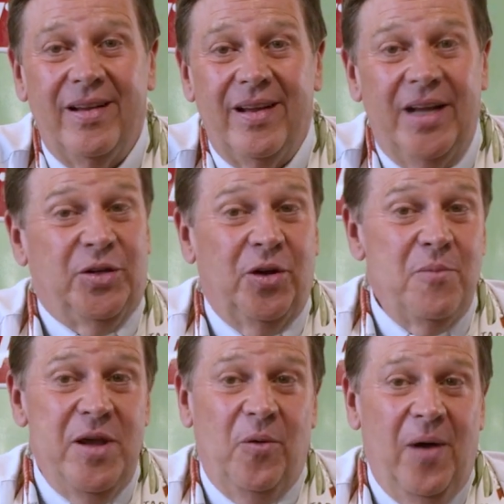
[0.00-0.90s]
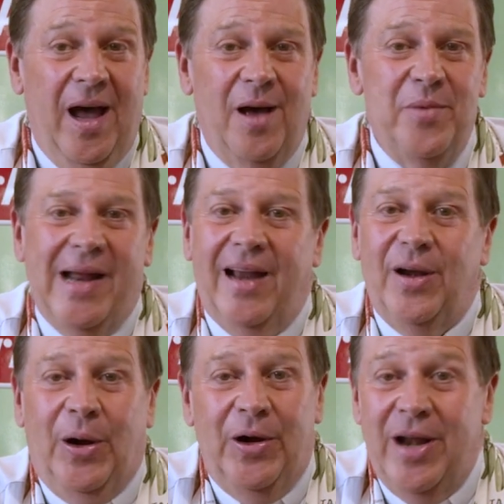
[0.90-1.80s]
It took me a while, but I
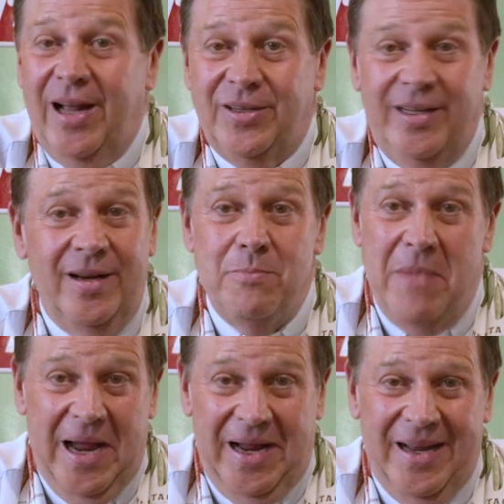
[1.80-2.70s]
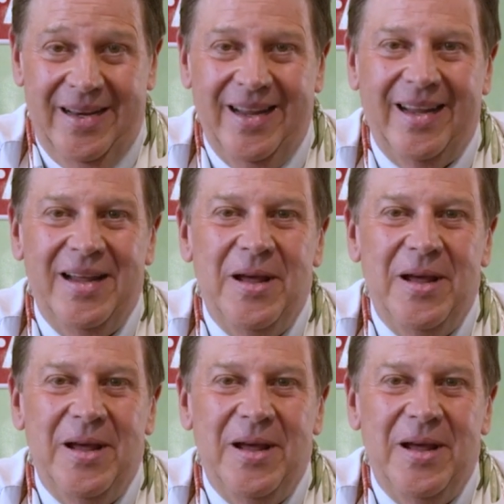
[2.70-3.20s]
learned not to get mad,